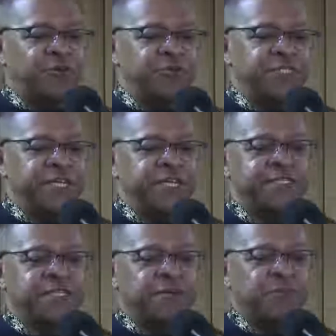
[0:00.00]

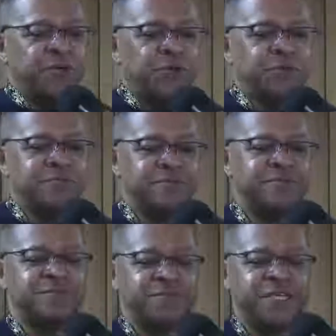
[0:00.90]
O'Jays come on,
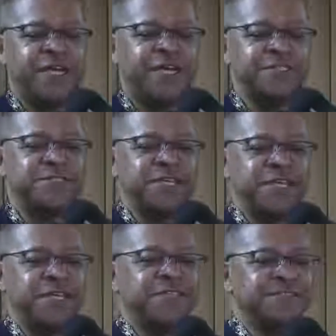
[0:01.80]

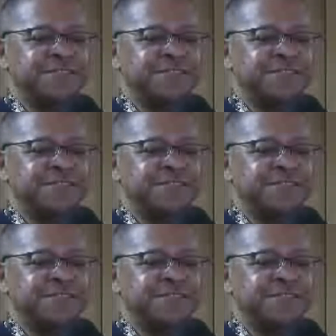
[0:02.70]
Beyonce,